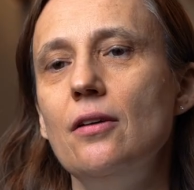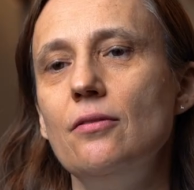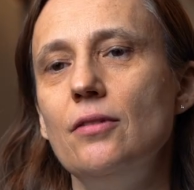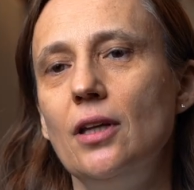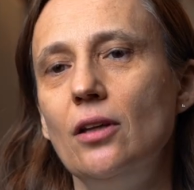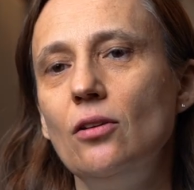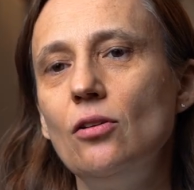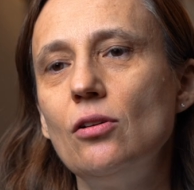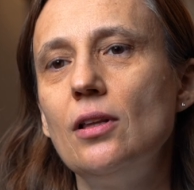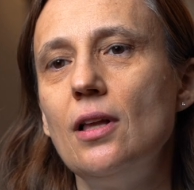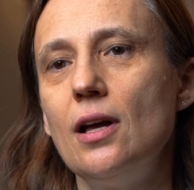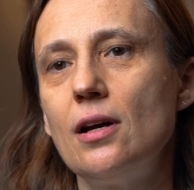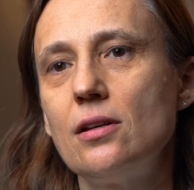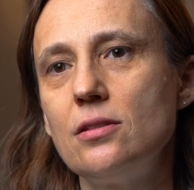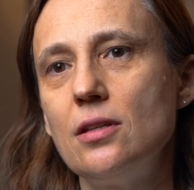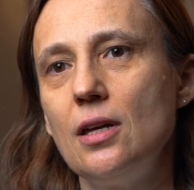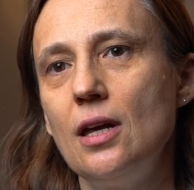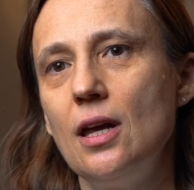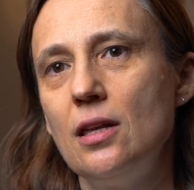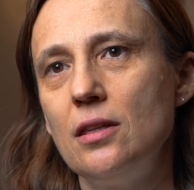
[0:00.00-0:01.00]

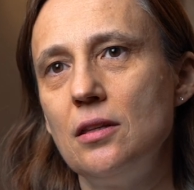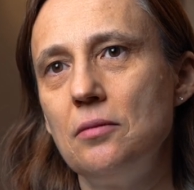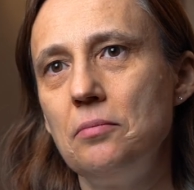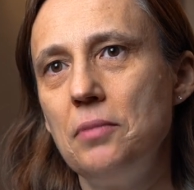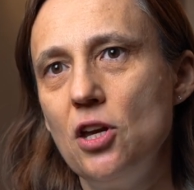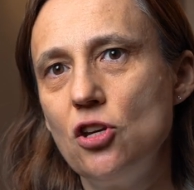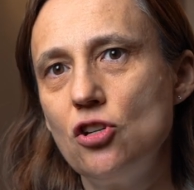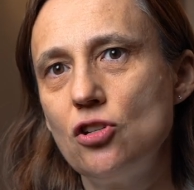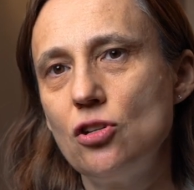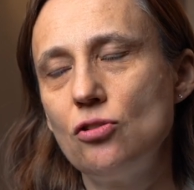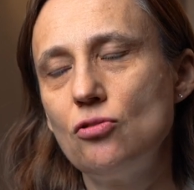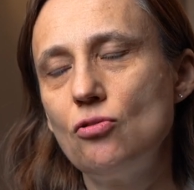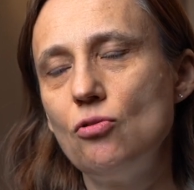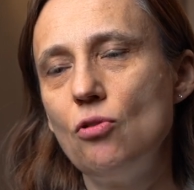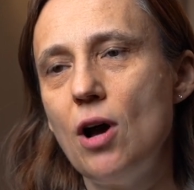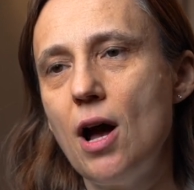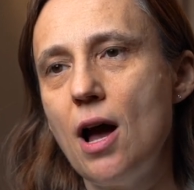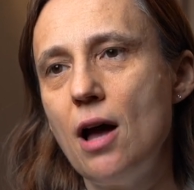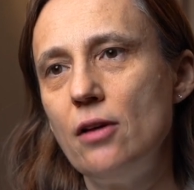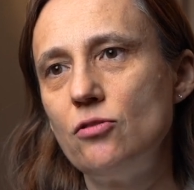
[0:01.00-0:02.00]
venetoclax in the patients who
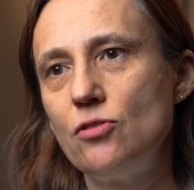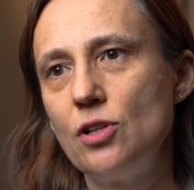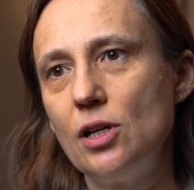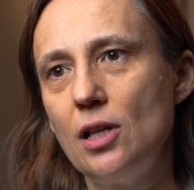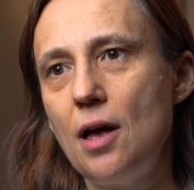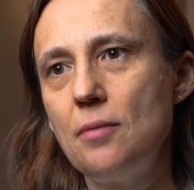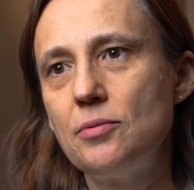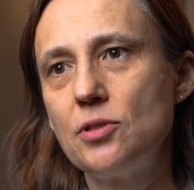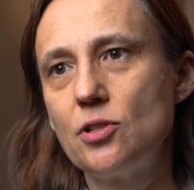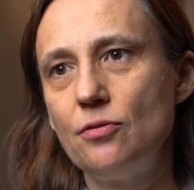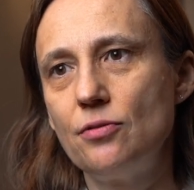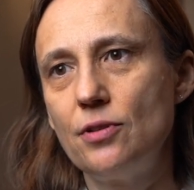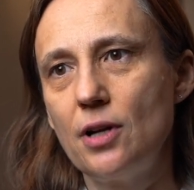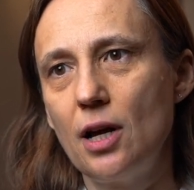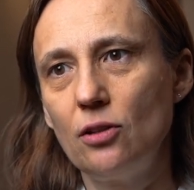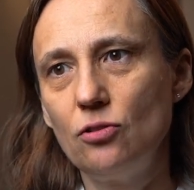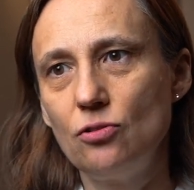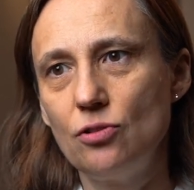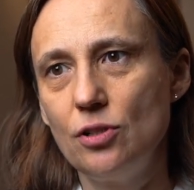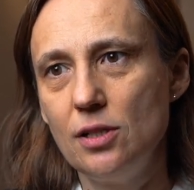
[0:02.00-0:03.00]
had relapsed
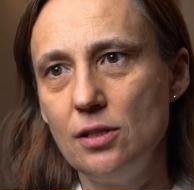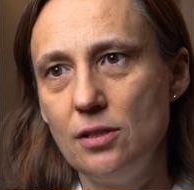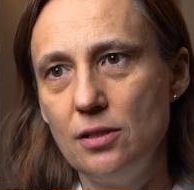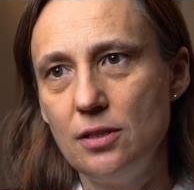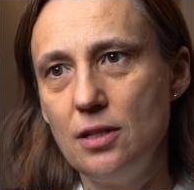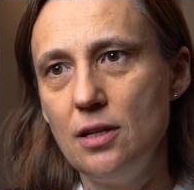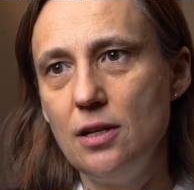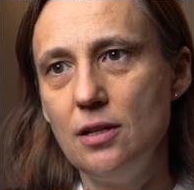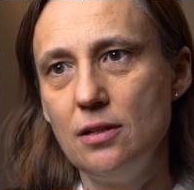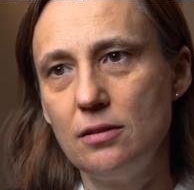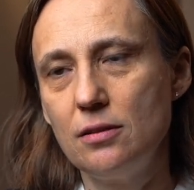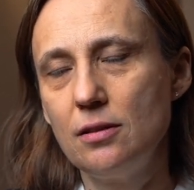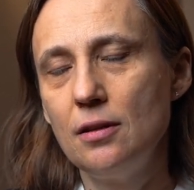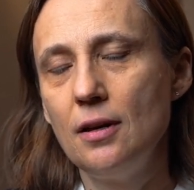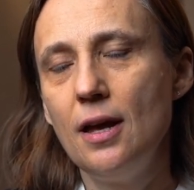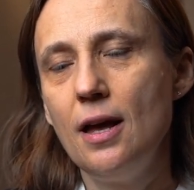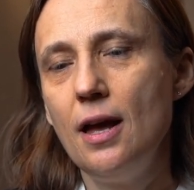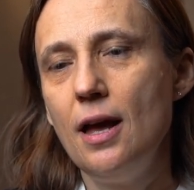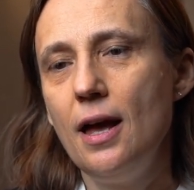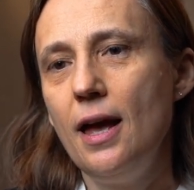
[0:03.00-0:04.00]
refractory disease.
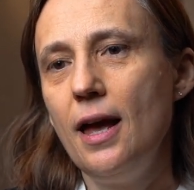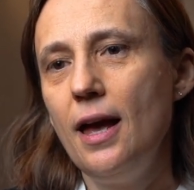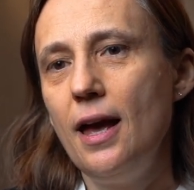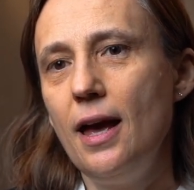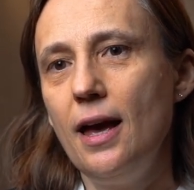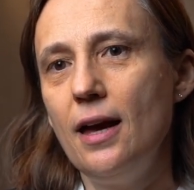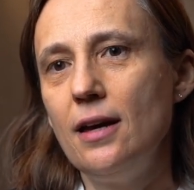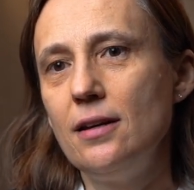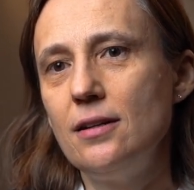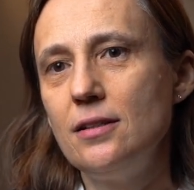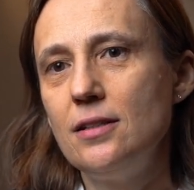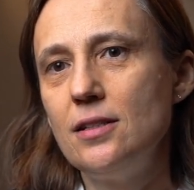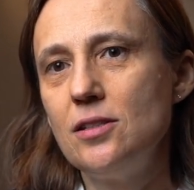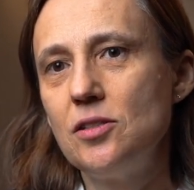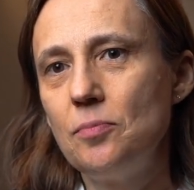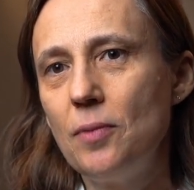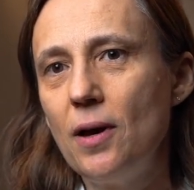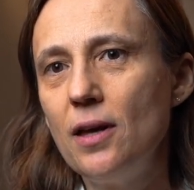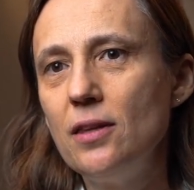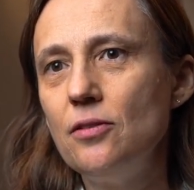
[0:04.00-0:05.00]
And
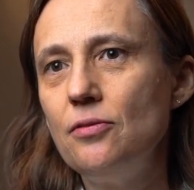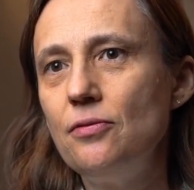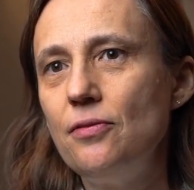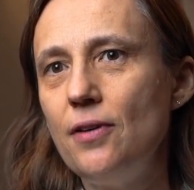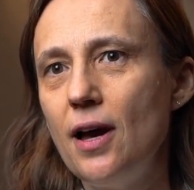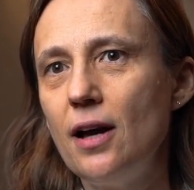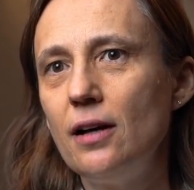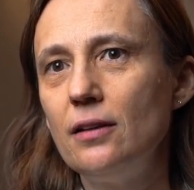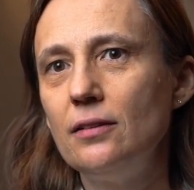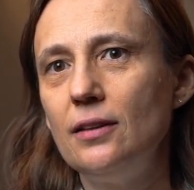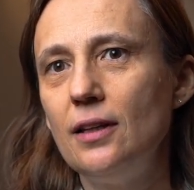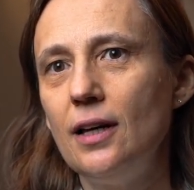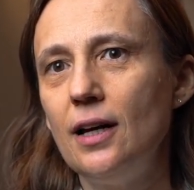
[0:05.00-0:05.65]
despite the fact